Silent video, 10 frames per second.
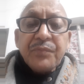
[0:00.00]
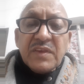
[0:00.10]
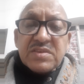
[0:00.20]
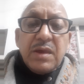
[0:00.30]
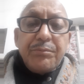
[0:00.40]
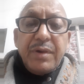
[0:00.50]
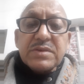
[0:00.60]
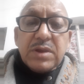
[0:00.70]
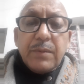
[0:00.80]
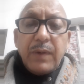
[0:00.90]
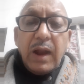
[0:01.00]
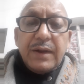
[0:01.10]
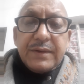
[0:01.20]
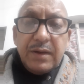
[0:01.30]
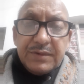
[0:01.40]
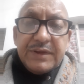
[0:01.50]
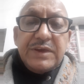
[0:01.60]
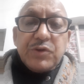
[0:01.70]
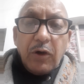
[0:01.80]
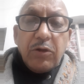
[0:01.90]
step by step. I'll
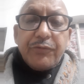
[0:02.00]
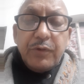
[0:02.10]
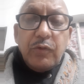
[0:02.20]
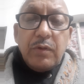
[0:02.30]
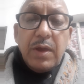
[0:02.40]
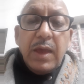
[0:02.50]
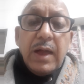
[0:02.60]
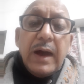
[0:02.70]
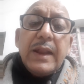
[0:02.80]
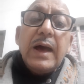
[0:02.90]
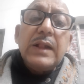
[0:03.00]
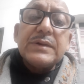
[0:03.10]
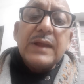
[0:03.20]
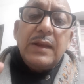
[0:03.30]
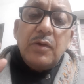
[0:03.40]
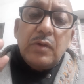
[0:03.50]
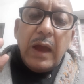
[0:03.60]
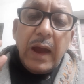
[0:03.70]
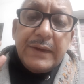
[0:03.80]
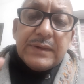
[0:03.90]
teach all of you. And I'll tell
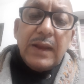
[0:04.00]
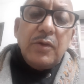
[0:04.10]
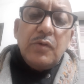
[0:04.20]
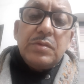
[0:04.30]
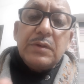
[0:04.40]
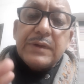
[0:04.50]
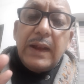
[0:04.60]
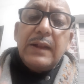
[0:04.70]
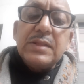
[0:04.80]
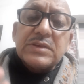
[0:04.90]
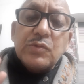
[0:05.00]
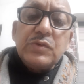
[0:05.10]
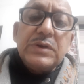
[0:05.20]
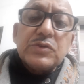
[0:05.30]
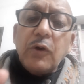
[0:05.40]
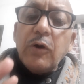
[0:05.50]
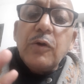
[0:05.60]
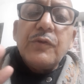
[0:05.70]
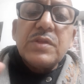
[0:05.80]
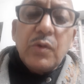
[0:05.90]
the students all
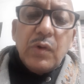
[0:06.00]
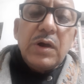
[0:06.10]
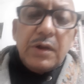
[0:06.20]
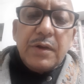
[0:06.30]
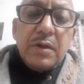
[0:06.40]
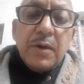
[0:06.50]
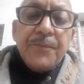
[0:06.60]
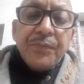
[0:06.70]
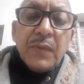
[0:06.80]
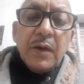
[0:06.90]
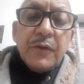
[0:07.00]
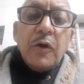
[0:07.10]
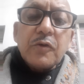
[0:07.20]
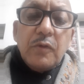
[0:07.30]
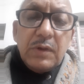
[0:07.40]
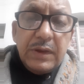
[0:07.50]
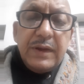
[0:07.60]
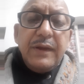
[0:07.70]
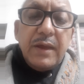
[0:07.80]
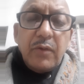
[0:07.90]
over the world, not only
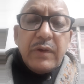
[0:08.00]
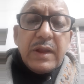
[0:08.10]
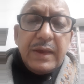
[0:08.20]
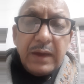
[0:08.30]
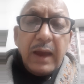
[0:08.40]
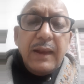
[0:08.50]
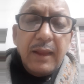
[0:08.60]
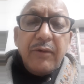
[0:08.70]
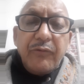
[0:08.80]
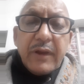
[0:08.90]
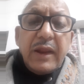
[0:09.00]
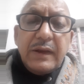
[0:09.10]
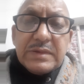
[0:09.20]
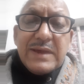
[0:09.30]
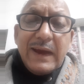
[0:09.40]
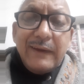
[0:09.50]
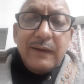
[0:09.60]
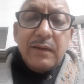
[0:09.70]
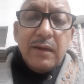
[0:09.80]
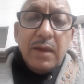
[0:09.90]
India where I live, where I
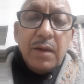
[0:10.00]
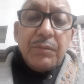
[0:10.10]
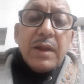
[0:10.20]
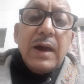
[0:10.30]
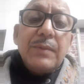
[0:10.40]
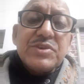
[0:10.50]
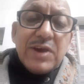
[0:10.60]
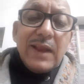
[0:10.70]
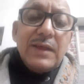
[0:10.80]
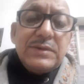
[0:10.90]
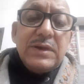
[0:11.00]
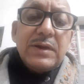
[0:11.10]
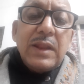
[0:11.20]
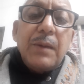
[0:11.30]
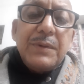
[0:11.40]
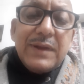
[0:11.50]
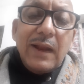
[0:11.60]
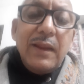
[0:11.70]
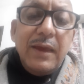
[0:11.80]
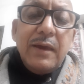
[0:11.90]
reside, but I am challenging and I'm
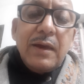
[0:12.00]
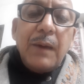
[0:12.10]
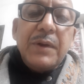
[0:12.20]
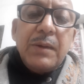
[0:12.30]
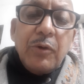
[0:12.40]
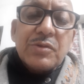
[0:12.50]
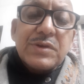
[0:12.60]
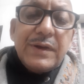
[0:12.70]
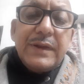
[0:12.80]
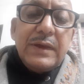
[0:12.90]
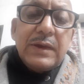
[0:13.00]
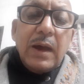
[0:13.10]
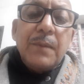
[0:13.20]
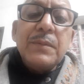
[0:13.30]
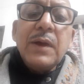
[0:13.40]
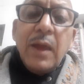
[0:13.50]
telling, I'm demonstrating, I'm